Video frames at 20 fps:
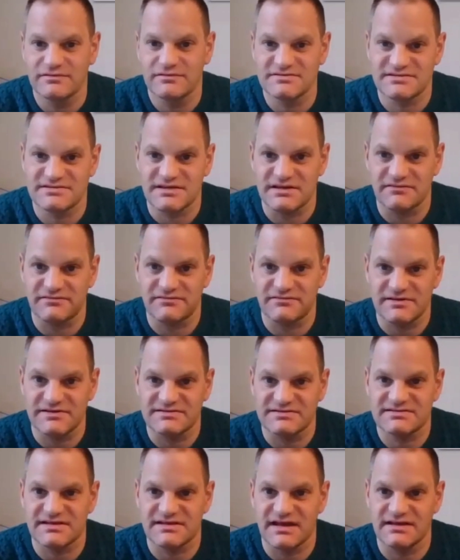CV
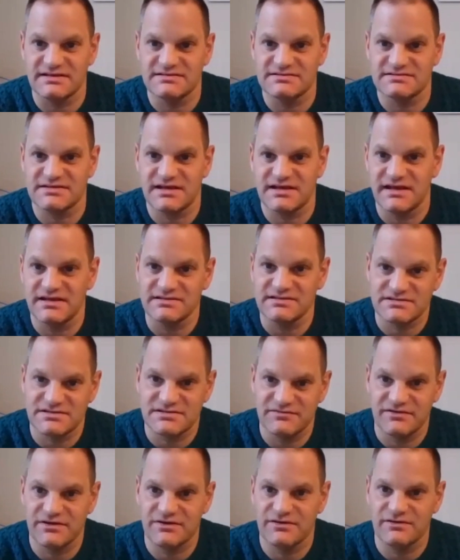send to
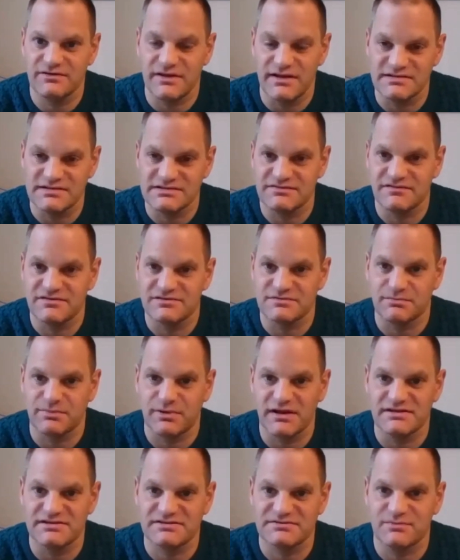interview to
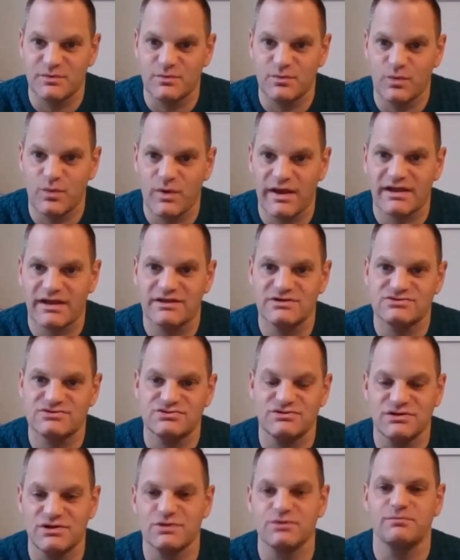placement, where could
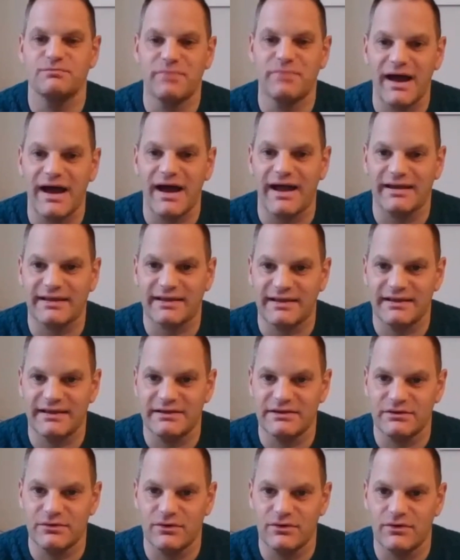you loop back
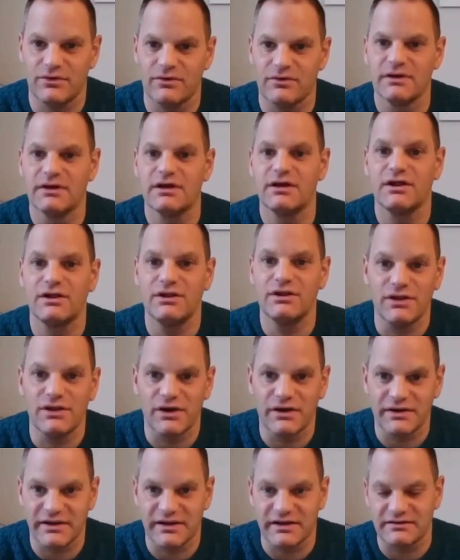in your
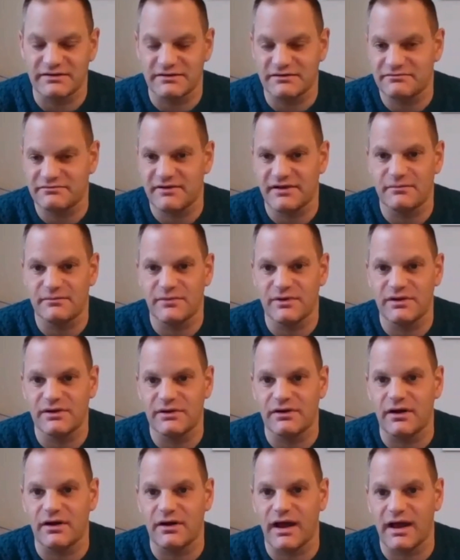learning and
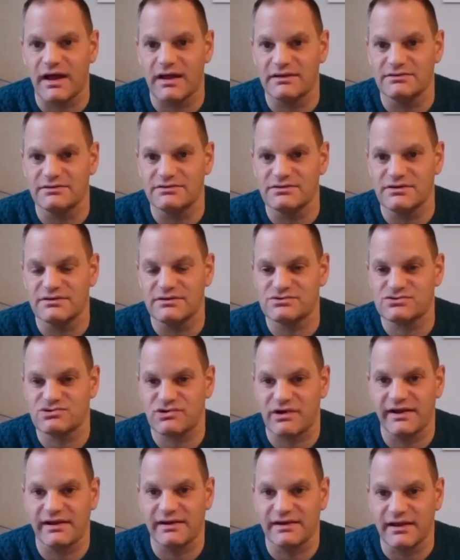development and
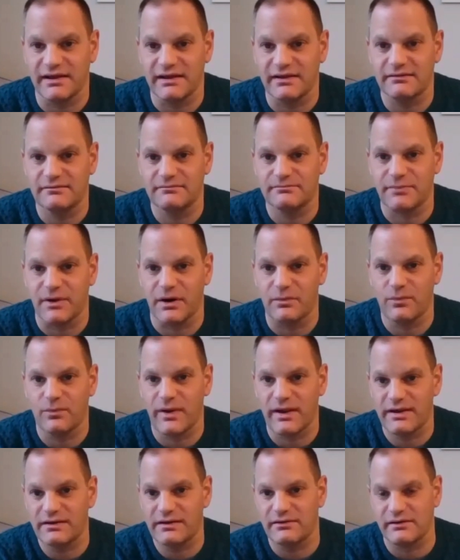training. But
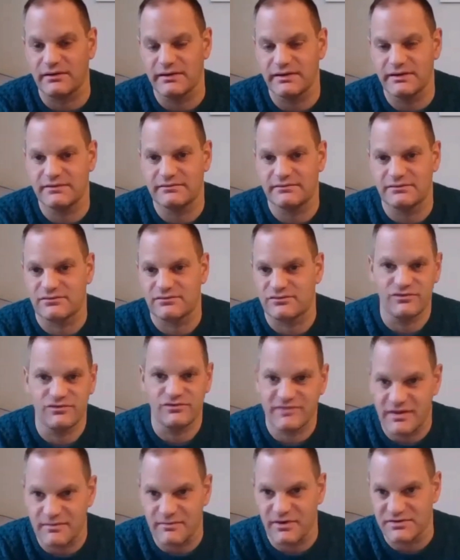when I do
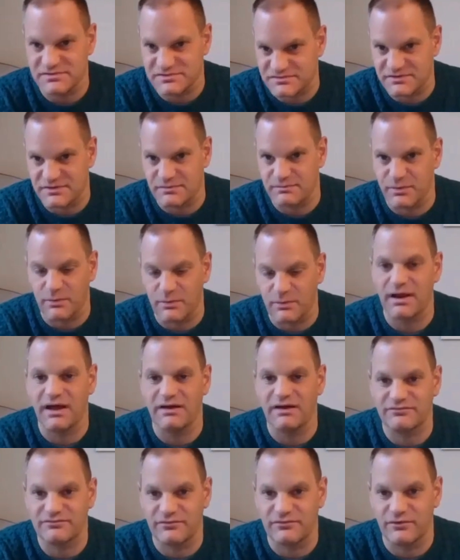demos for the Bob
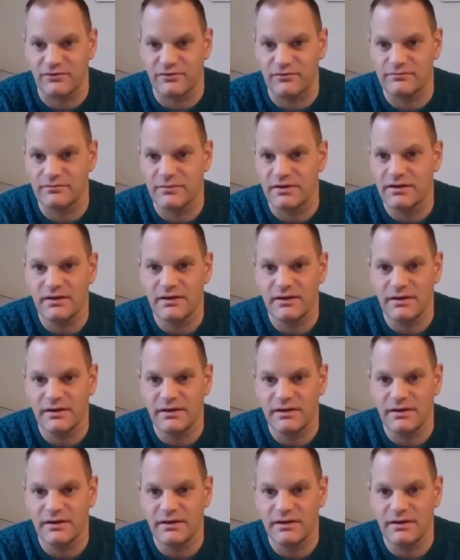platform,